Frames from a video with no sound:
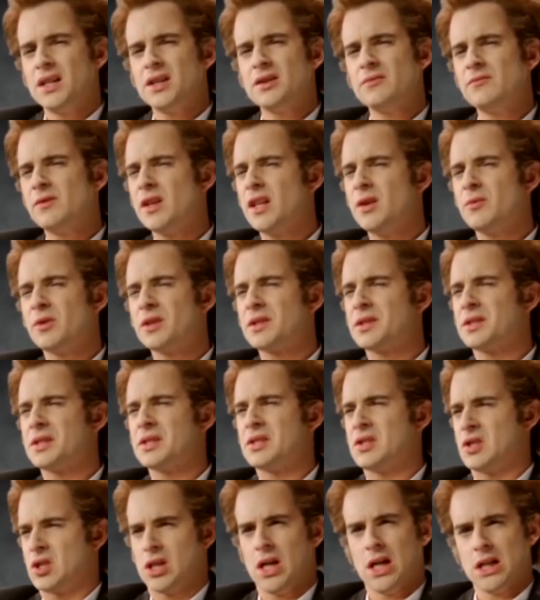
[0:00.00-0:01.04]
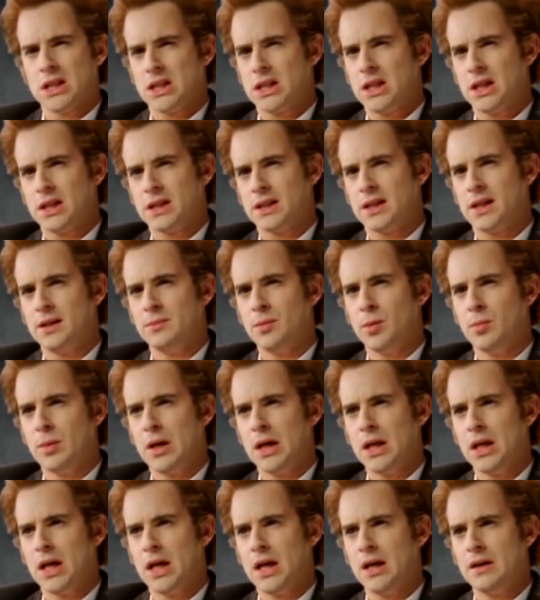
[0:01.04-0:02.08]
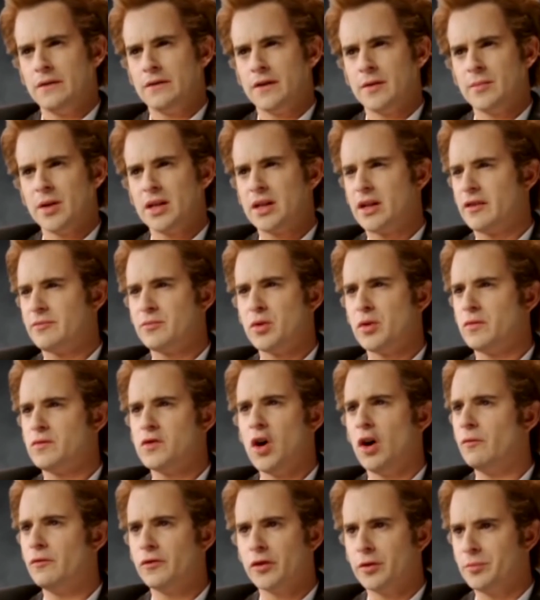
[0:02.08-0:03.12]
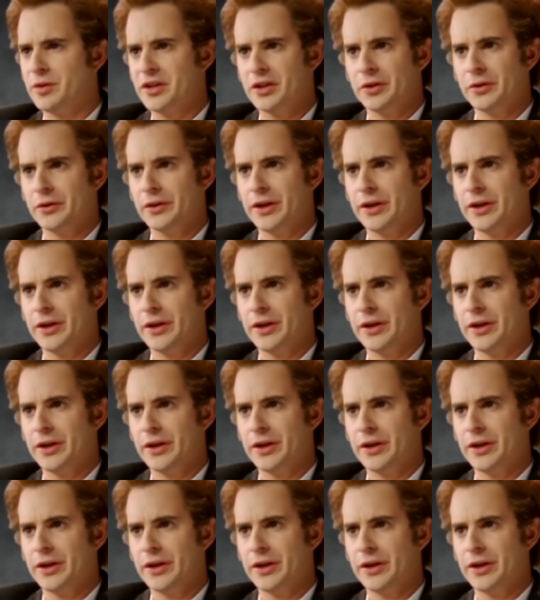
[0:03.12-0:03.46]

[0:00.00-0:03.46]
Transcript: I don't really want to discuss that time in my life. I mean, I've moved on from it